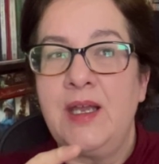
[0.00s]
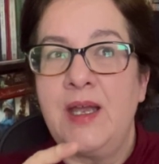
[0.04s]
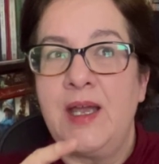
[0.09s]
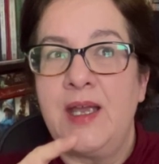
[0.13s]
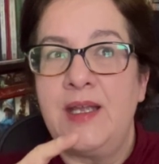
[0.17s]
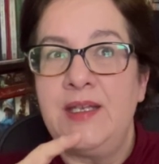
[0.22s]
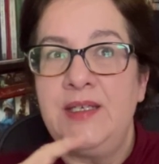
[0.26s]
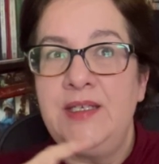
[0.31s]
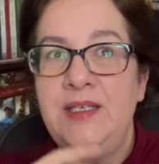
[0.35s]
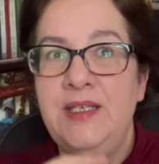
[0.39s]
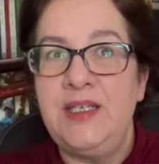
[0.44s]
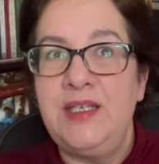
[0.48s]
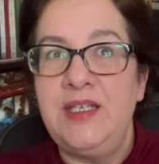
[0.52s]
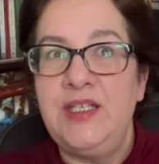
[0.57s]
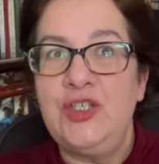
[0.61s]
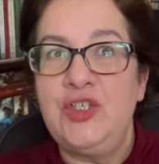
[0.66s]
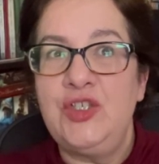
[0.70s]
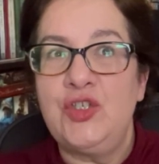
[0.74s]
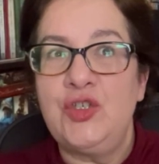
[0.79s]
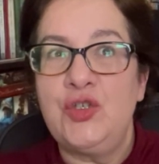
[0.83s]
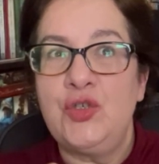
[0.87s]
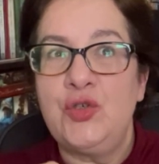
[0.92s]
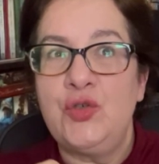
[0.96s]
I need
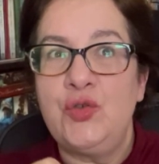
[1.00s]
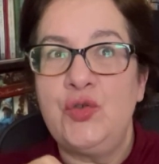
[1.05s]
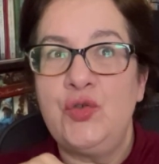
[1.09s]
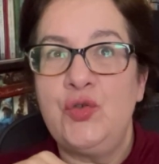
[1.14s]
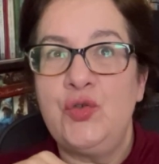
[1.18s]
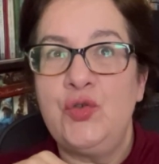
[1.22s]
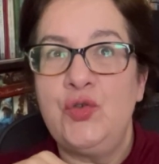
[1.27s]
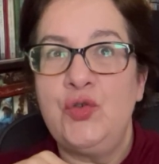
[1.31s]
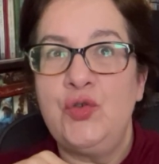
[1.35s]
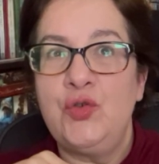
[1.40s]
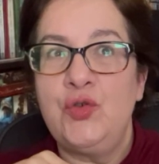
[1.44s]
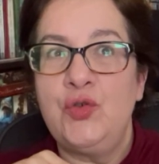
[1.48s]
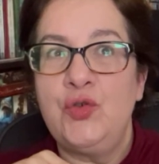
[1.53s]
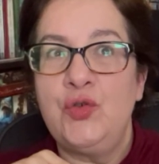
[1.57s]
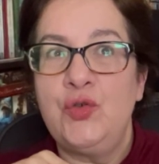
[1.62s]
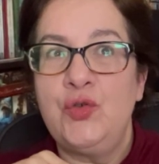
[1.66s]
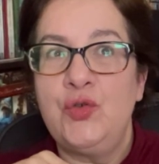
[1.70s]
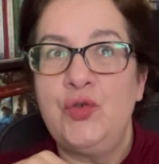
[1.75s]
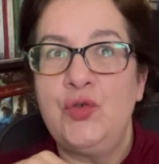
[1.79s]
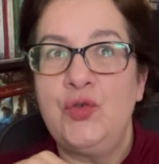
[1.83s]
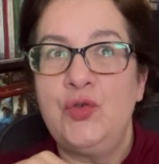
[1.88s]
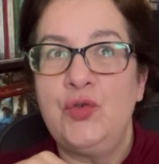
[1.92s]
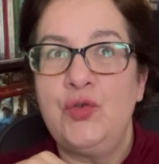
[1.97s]
to
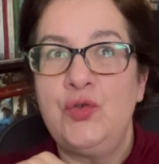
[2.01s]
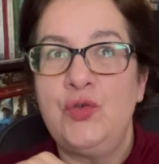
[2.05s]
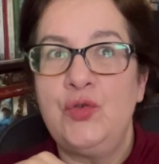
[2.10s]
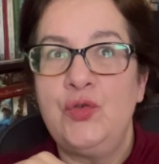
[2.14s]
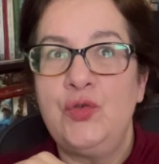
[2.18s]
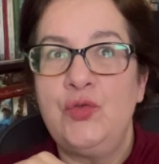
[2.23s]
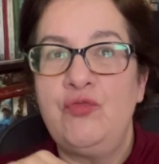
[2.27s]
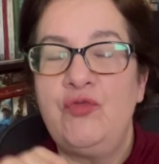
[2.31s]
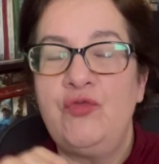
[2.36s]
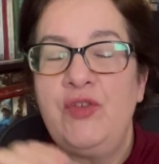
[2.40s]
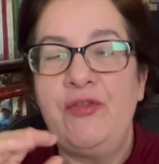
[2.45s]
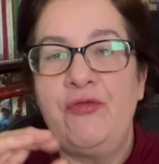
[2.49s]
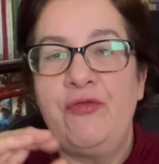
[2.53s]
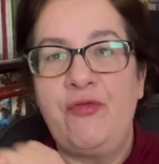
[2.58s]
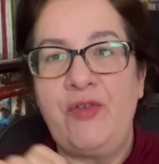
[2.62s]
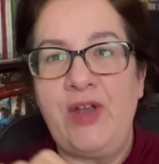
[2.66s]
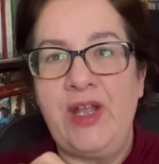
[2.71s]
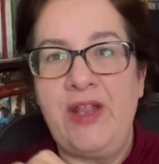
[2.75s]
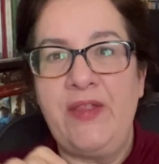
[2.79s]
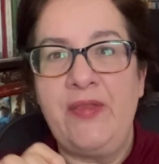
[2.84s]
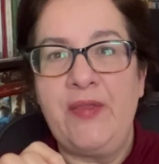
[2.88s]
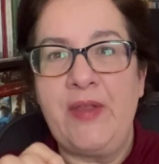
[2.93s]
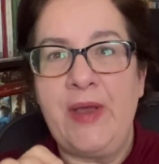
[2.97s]

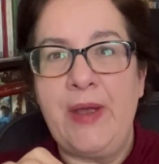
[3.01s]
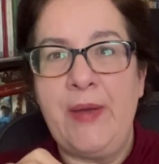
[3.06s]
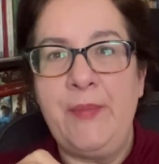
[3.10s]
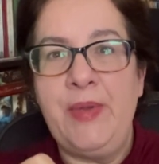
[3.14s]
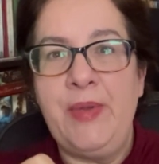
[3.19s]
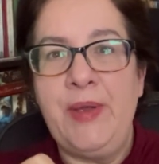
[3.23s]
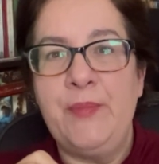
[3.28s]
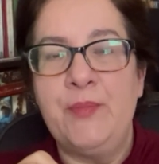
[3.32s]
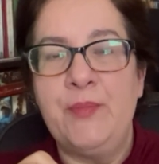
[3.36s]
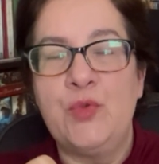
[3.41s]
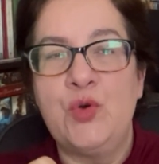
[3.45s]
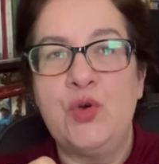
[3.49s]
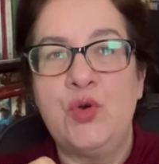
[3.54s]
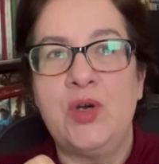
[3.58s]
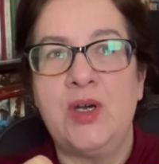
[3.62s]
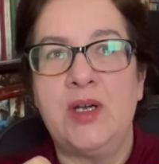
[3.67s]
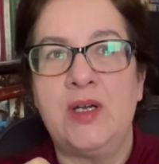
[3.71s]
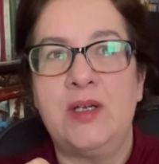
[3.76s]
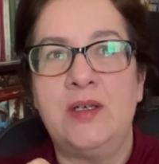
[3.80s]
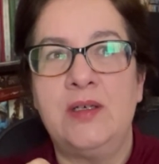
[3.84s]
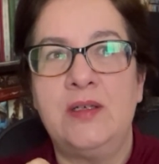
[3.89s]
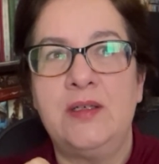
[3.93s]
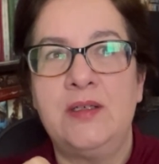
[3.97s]
refine that a bit
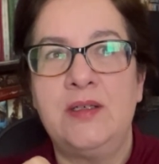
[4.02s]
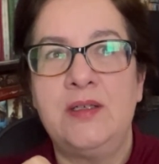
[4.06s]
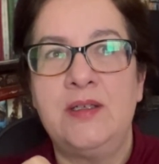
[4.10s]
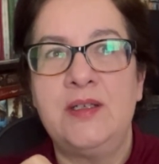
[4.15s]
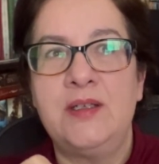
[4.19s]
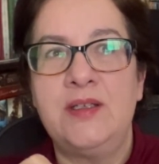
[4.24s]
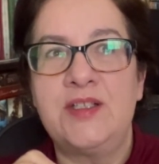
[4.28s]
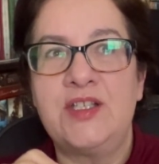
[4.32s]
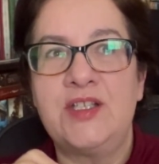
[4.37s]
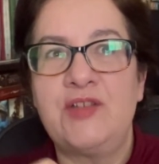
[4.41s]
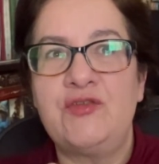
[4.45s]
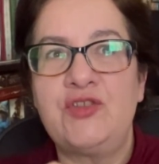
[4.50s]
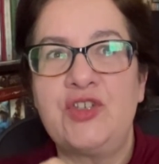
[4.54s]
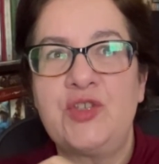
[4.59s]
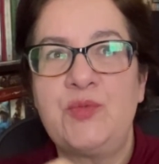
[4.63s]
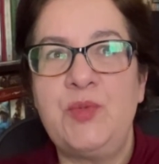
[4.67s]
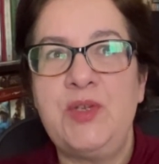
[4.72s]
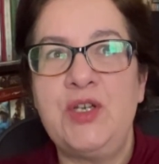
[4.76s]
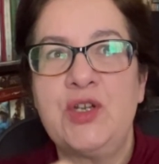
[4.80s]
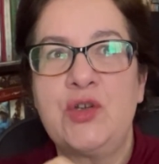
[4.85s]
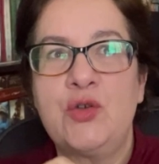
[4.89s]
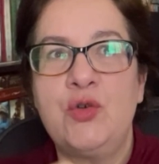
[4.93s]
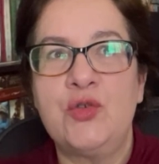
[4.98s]
more. Instead of just
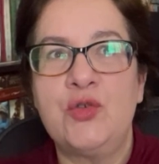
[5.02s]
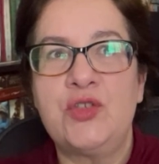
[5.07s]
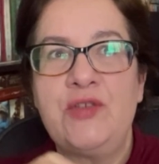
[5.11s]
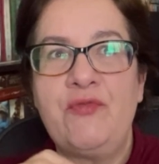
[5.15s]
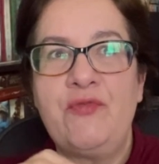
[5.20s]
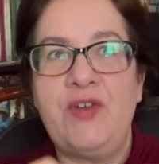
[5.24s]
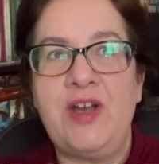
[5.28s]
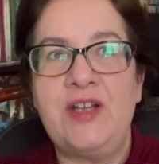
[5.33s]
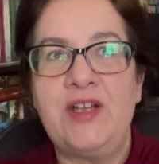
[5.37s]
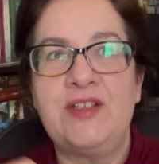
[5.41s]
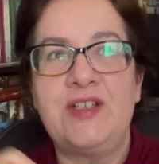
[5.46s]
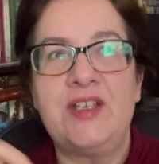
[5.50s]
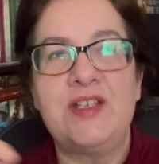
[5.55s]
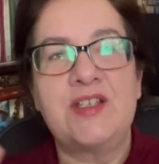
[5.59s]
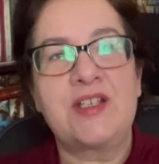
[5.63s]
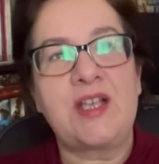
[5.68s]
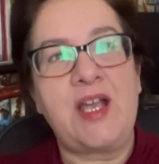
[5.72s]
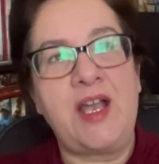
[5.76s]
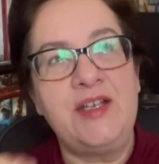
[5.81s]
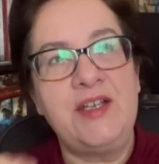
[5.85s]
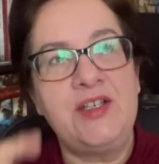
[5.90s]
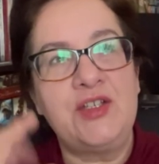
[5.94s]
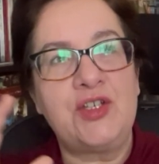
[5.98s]
being a cozy fantasy, it's
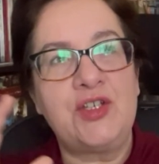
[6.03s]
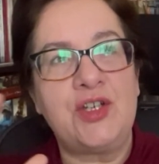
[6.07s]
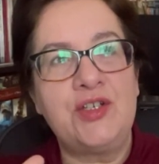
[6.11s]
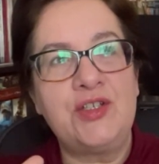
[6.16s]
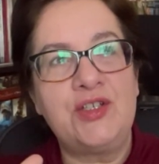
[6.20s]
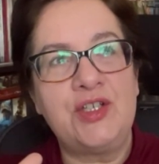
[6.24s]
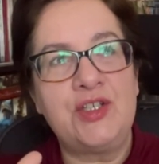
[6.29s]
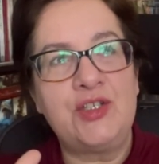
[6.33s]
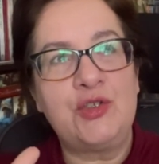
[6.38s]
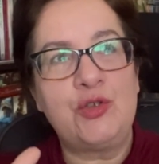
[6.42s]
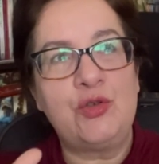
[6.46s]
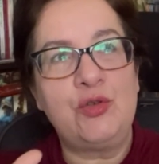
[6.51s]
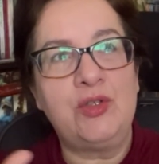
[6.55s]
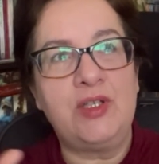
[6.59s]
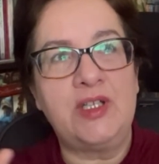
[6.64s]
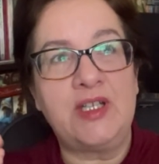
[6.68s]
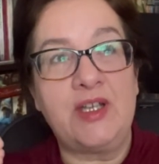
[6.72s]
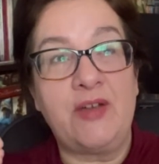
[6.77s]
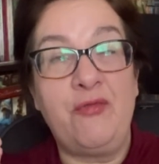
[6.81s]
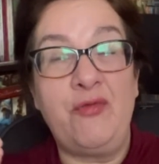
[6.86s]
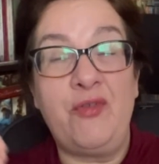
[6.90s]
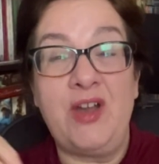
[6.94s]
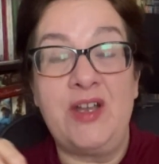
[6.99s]
kind of turned into like
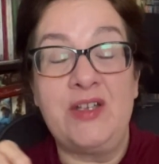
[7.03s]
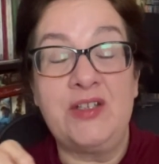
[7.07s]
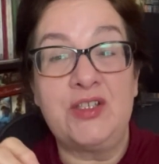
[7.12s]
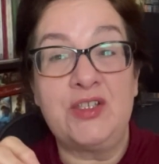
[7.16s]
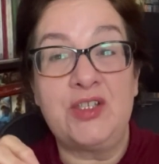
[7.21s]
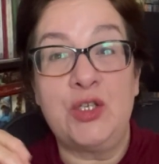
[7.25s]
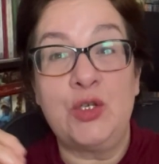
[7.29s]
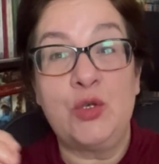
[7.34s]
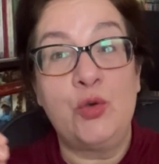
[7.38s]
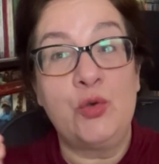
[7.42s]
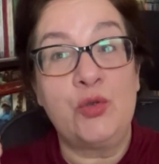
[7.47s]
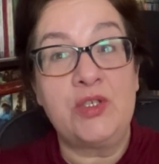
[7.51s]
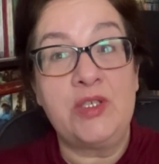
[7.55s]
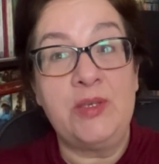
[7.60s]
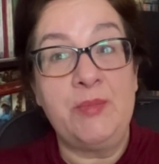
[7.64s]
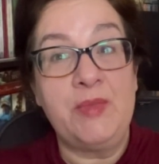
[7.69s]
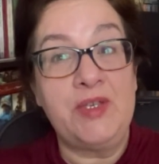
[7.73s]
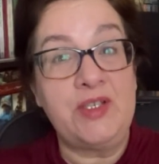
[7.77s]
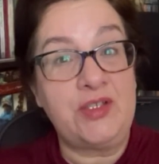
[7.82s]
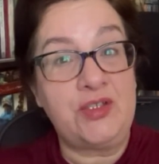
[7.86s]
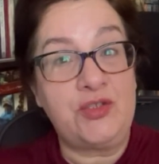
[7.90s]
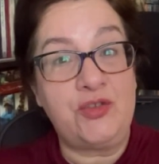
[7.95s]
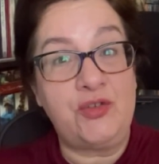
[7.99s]
a fantasy cozy
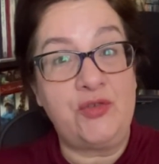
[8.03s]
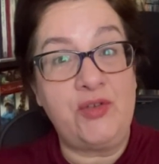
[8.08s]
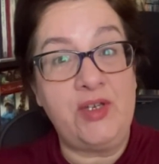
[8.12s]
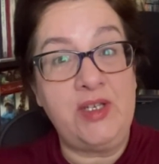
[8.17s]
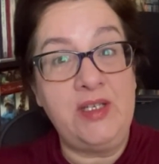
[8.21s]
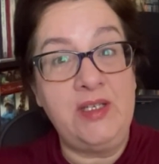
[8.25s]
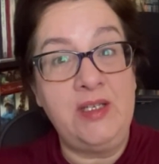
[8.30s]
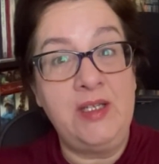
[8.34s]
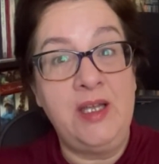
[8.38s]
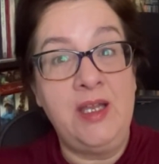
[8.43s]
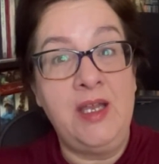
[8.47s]
mystery.